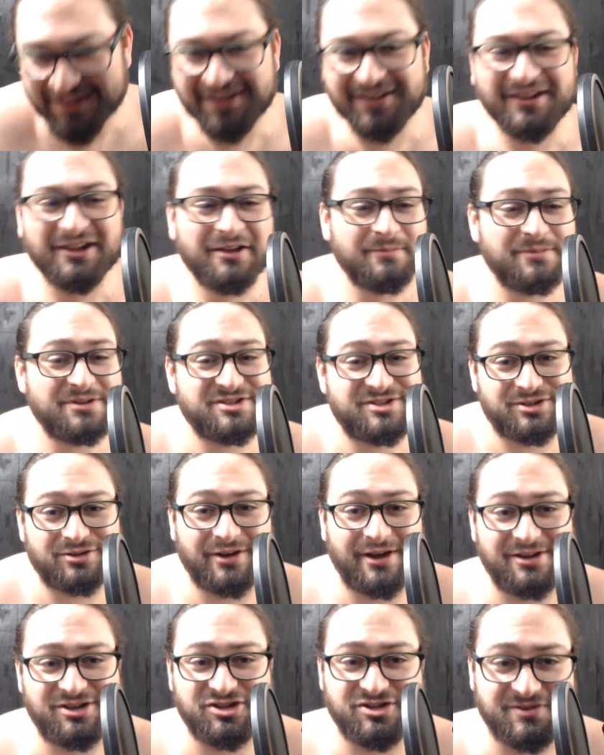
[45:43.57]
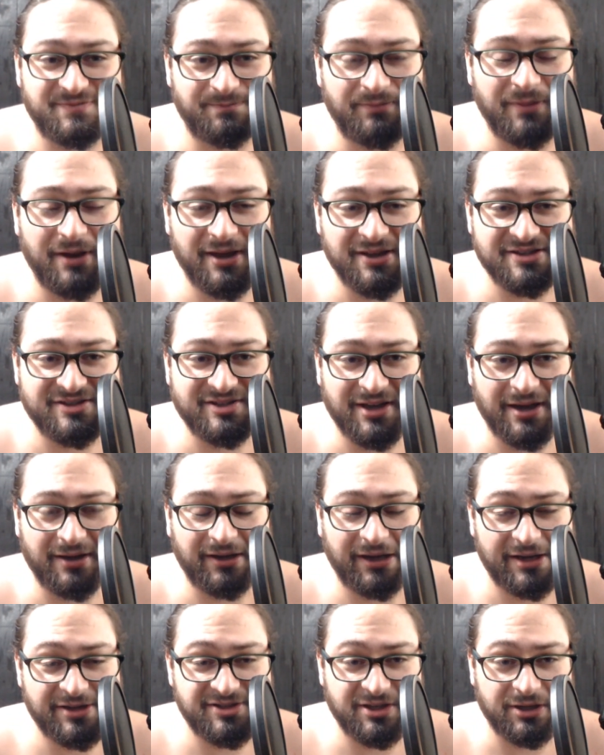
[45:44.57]
Mr. H is in
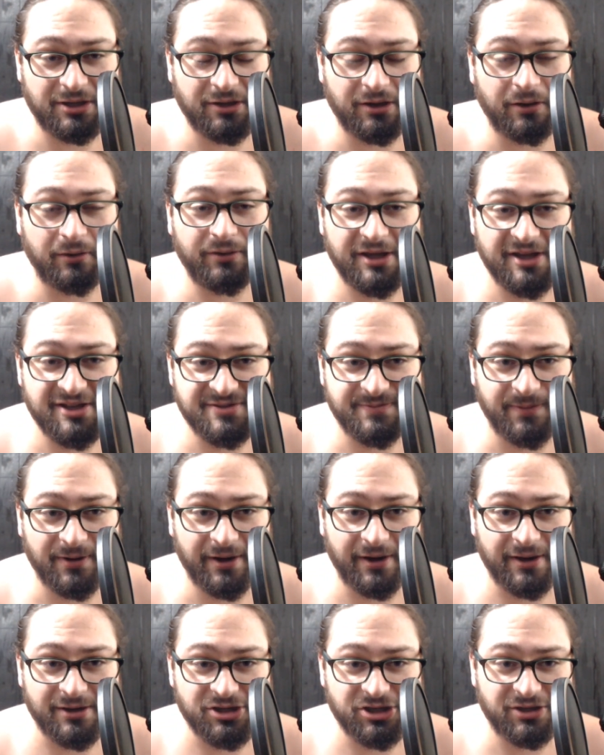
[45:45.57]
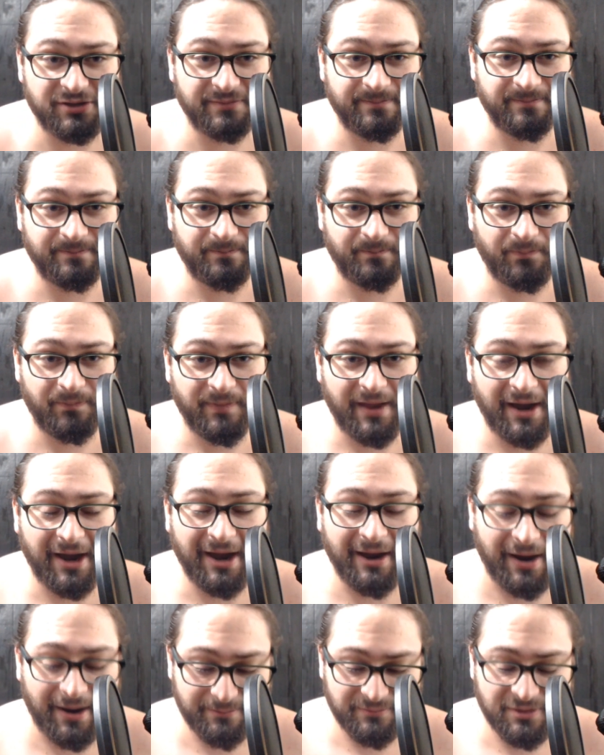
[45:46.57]
case you didn't know, he's British.
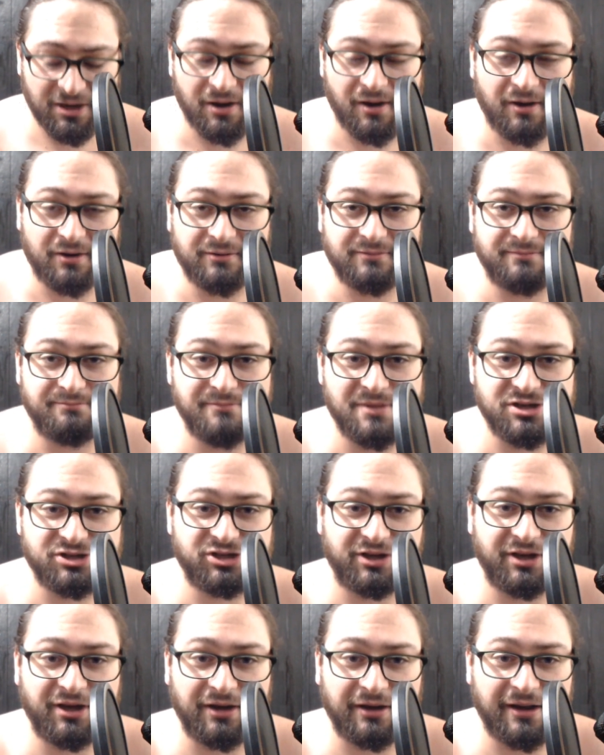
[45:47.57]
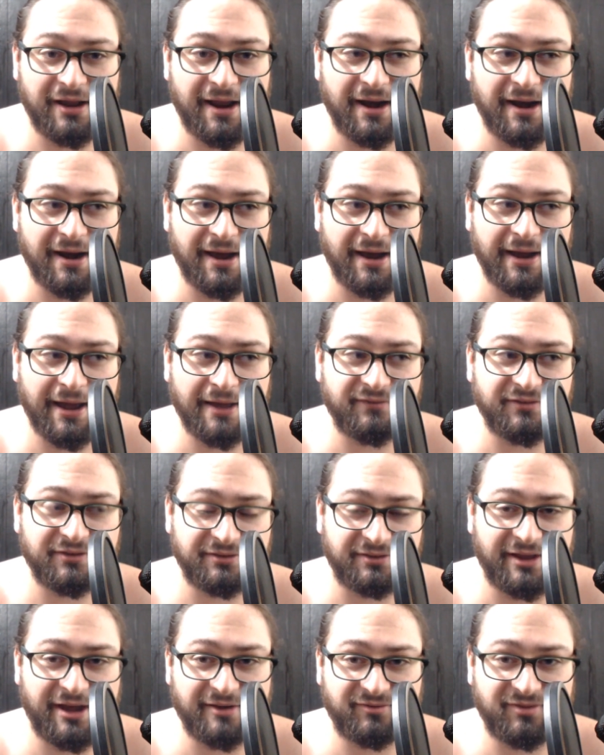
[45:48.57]
I'm here in Michigan, and I haven't
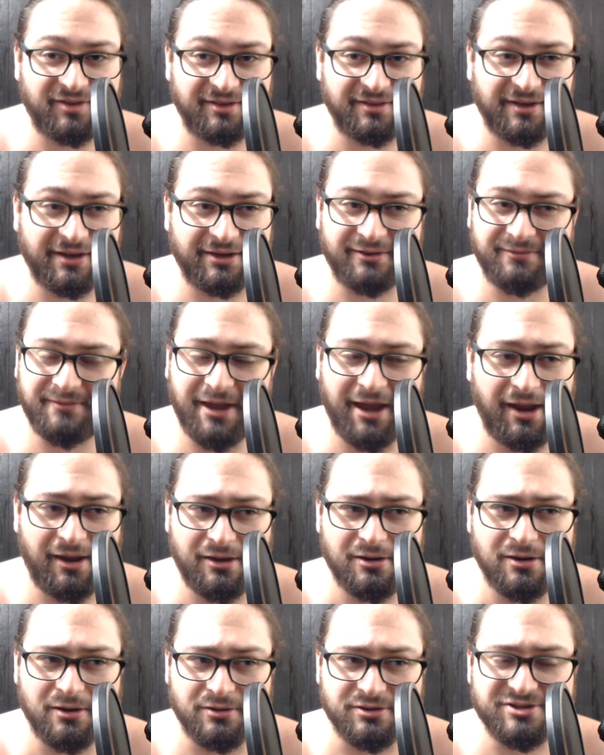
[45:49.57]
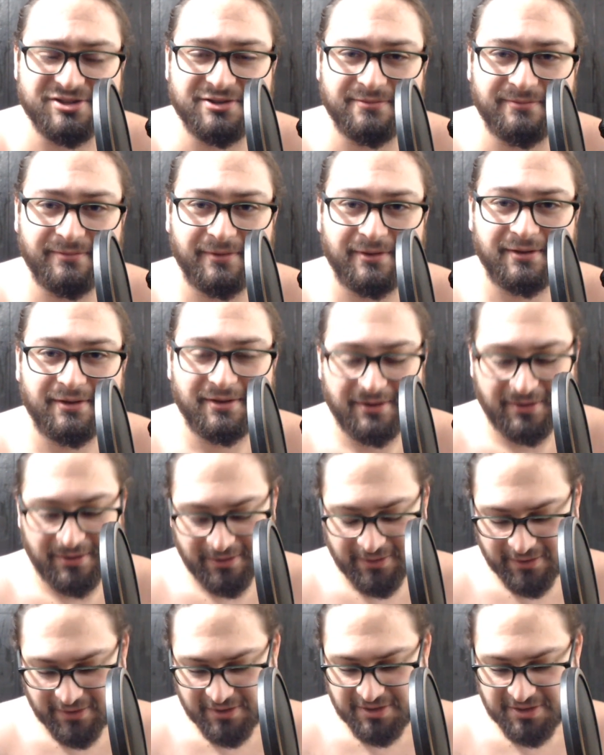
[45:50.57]
left in like 8 years.
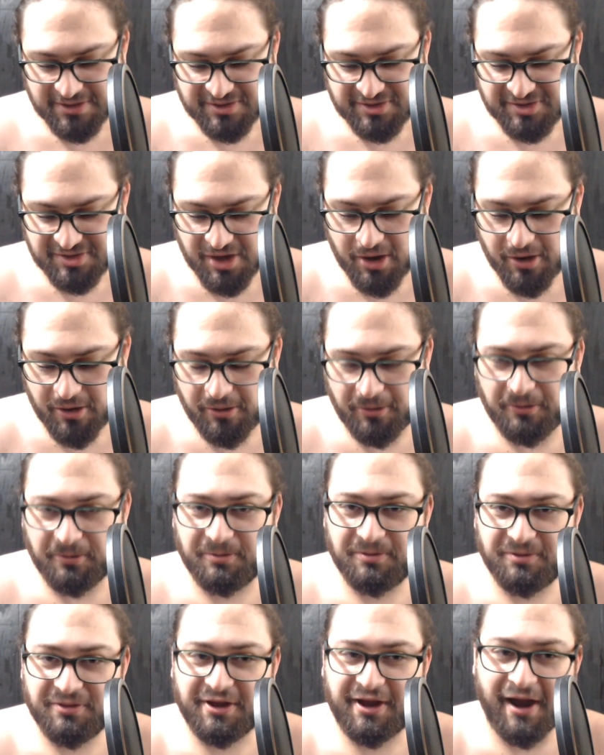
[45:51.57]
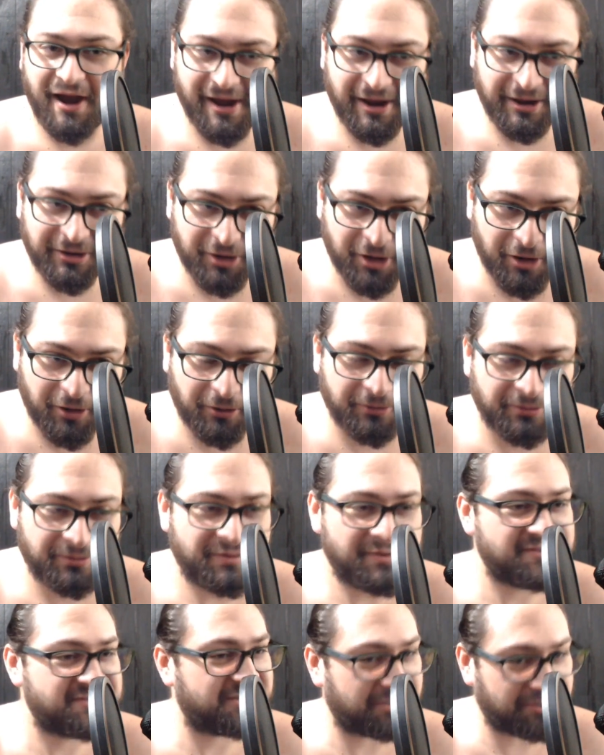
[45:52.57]
So the guy I know
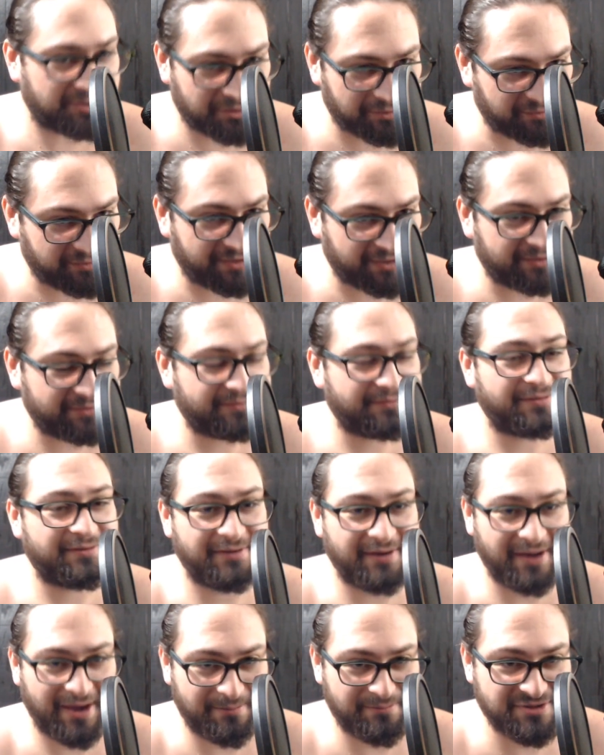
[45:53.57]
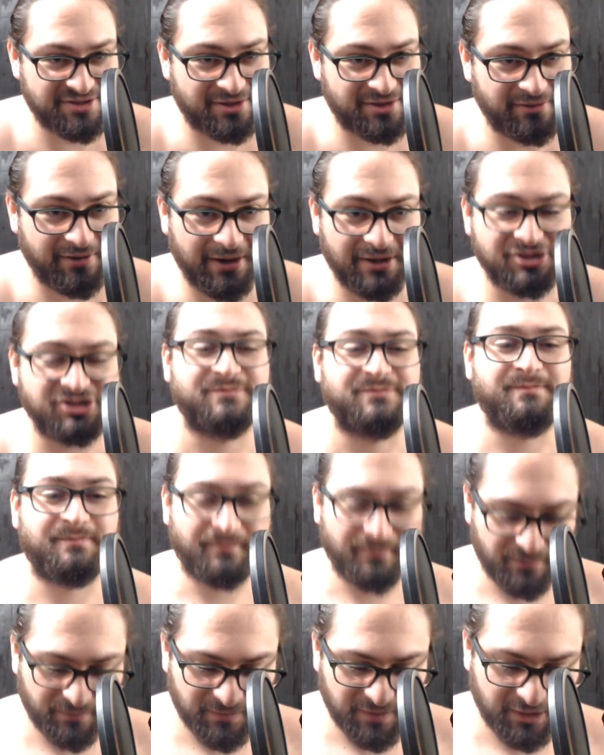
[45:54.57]
is clearly not Mr. H.
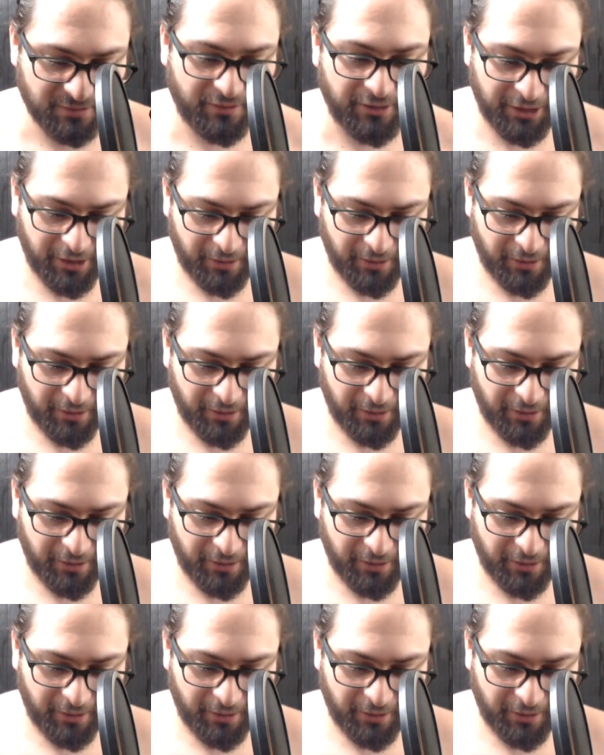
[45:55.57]
Here I go.